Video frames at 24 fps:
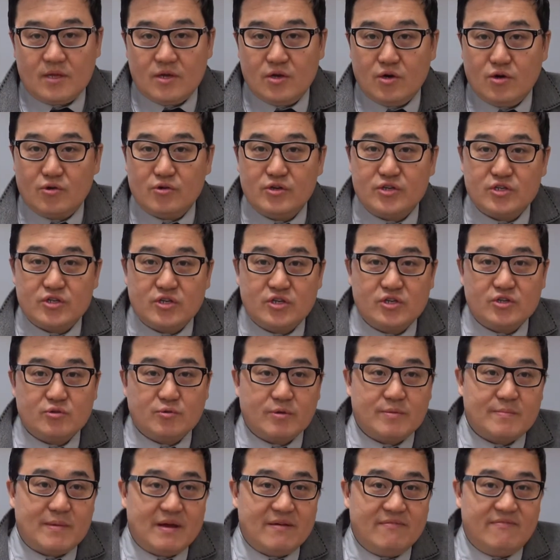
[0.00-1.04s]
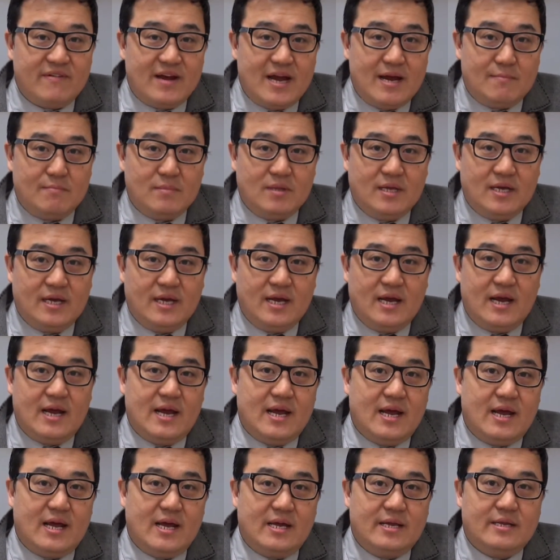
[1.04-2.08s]
go to church with my family,
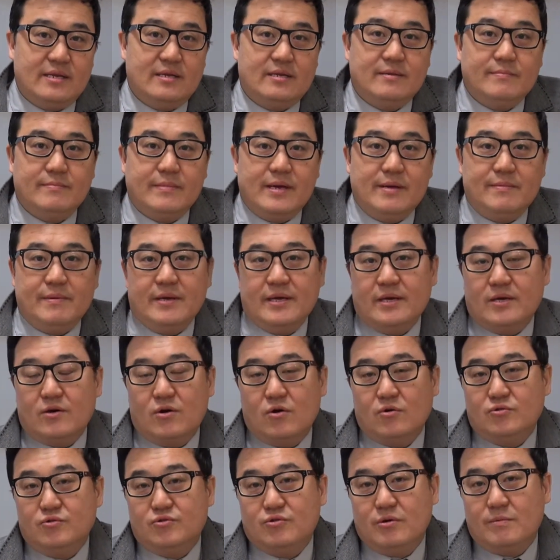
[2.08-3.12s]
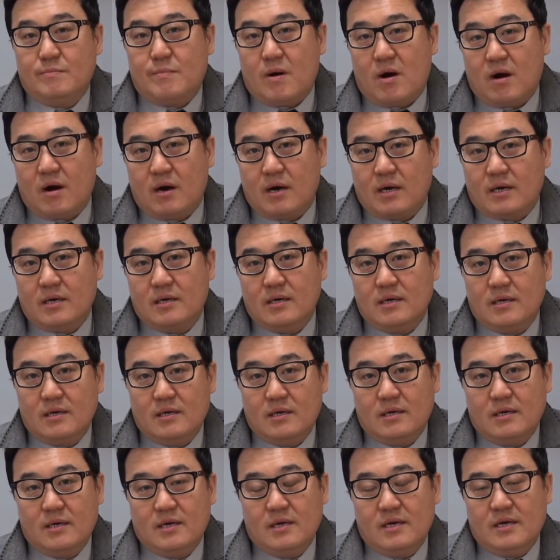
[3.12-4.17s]
and maybe go to a park
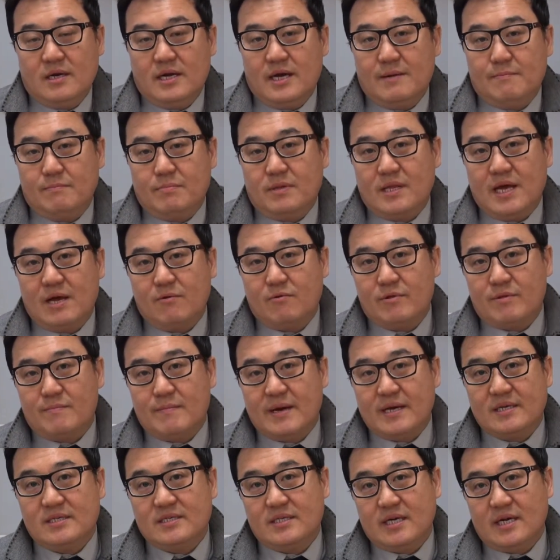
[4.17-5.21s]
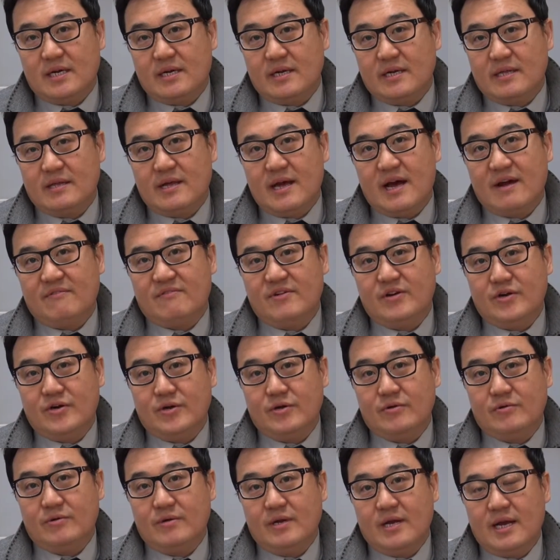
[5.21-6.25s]
and play with my son in the
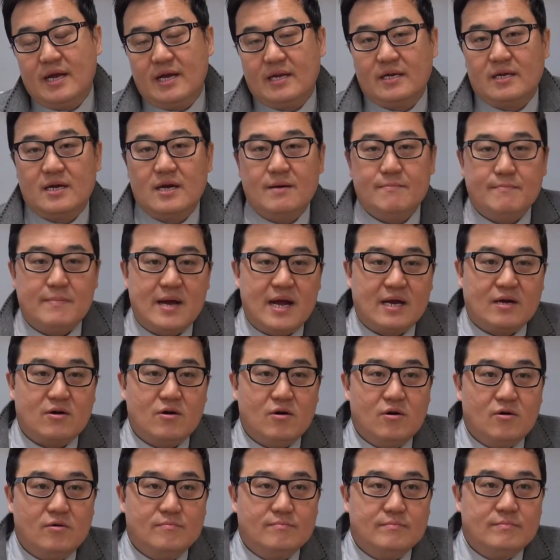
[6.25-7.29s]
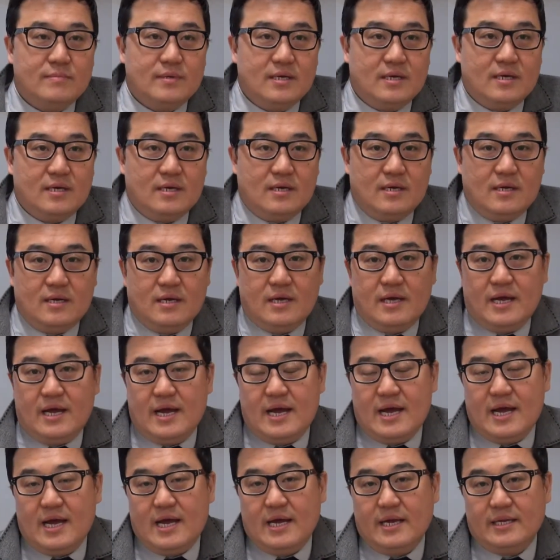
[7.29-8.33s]
afternoon, and come back home
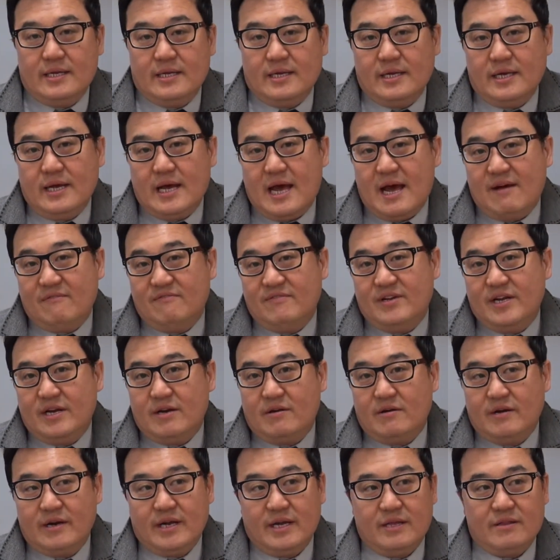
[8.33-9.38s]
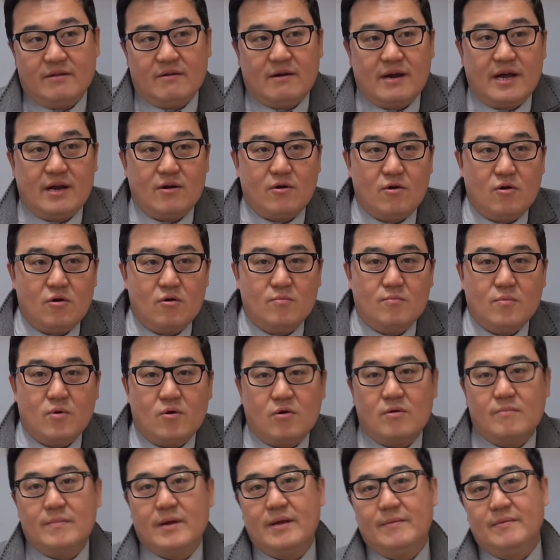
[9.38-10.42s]
and have dinner either at home
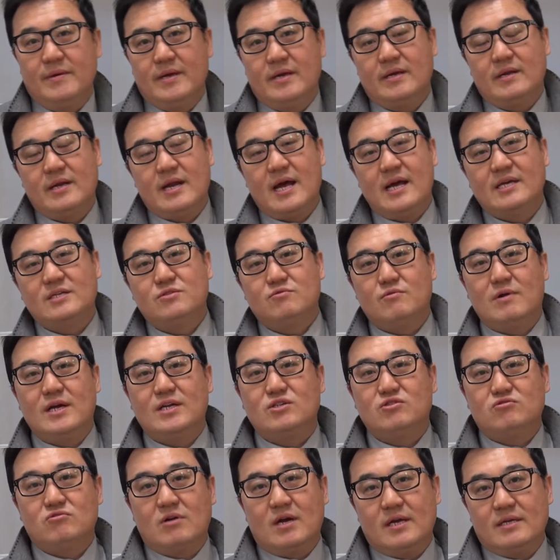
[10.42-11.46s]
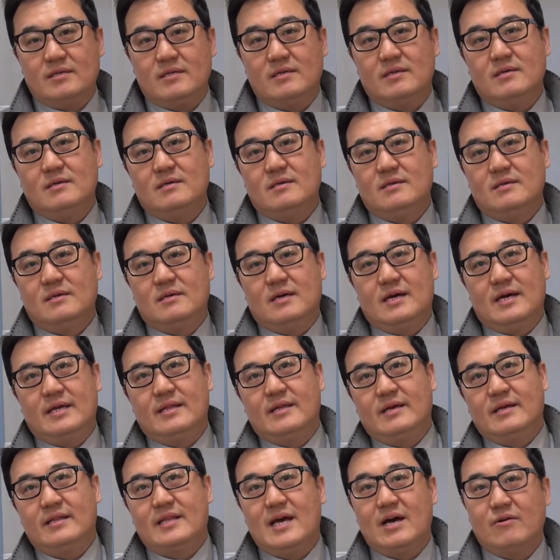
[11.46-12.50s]
or maybe in a nice restaurant. I
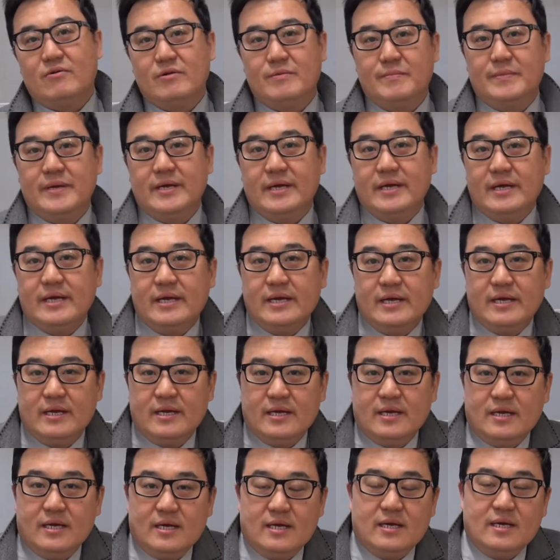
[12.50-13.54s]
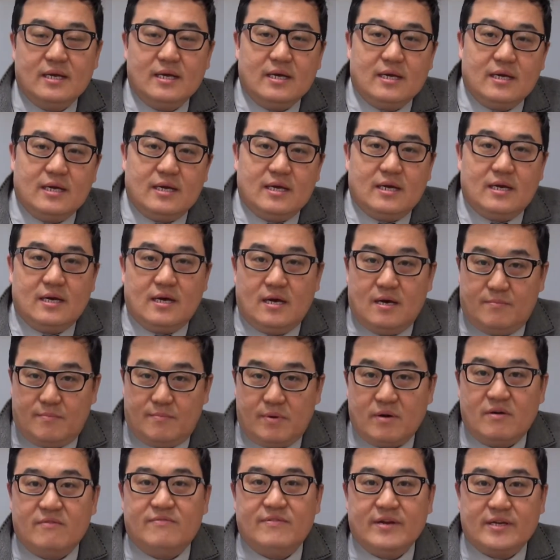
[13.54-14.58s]
think that would be a
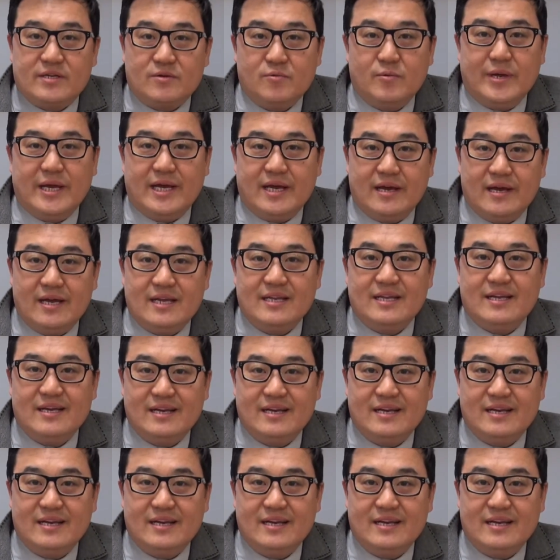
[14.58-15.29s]
perfect weekend.